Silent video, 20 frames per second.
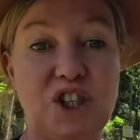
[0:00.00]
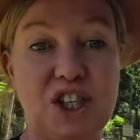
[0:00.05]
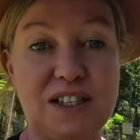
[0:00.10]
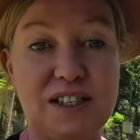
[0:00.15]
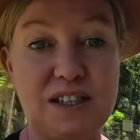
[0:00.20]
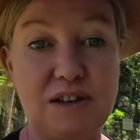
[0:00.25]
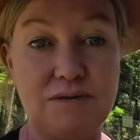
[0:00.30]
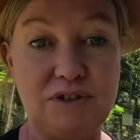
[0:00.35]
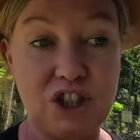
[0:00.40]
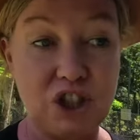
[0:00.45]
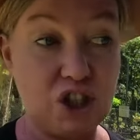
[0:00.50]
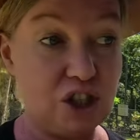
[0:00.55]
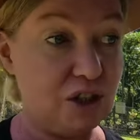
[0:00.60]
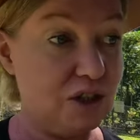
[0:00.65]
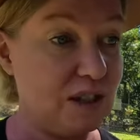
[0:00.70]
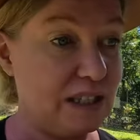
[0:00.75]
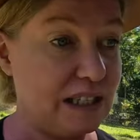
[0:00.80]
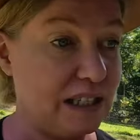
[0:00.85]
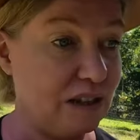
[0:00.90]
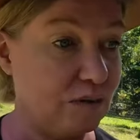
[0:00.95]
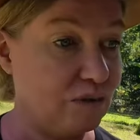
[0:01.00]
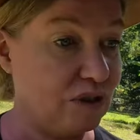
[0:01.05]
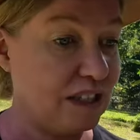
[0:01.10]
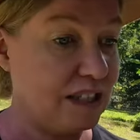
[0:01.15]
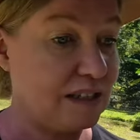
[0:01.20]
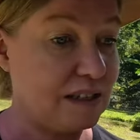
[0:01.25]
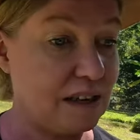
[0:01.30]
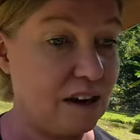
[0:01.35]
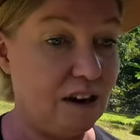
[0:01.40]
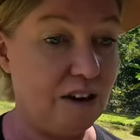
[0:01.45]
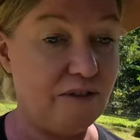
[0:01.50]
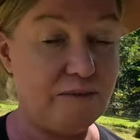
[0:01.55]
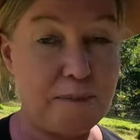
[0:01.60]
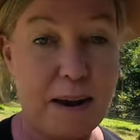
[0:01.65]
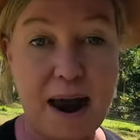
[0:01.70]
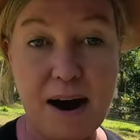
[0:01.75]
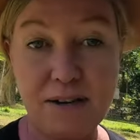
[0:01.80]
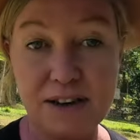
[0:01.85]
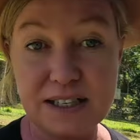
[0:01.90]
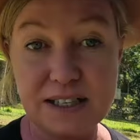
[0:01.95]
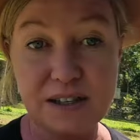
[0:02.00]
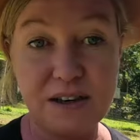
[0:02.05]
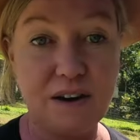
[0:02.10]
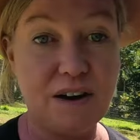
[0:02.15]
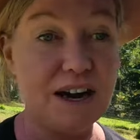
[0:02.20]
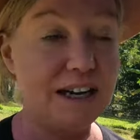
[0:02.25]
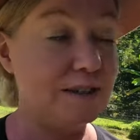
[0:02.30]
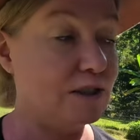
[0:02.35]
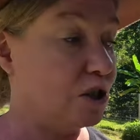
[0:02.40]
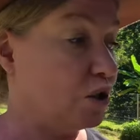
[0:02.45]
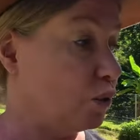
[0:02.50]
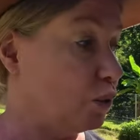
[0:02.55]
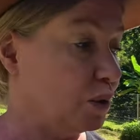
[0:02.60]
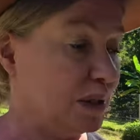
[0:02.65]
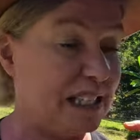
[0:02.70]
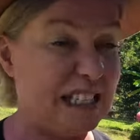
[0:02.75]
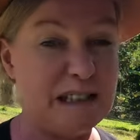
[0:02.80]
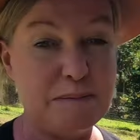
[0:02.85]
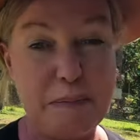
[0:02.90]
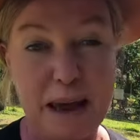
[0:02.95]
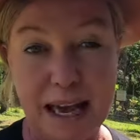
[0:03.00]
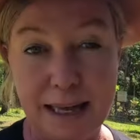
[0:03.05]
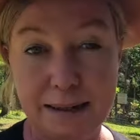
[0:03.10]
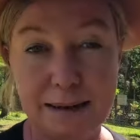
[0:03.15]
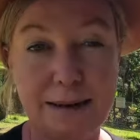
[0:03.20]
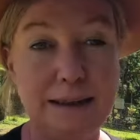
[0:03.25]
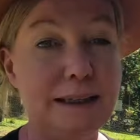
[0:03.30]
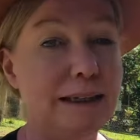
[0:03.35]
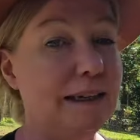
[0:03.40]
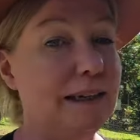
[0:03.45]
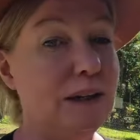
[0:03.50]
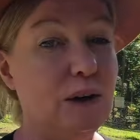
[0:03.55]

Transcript: just to reduce the risk of parasites or smell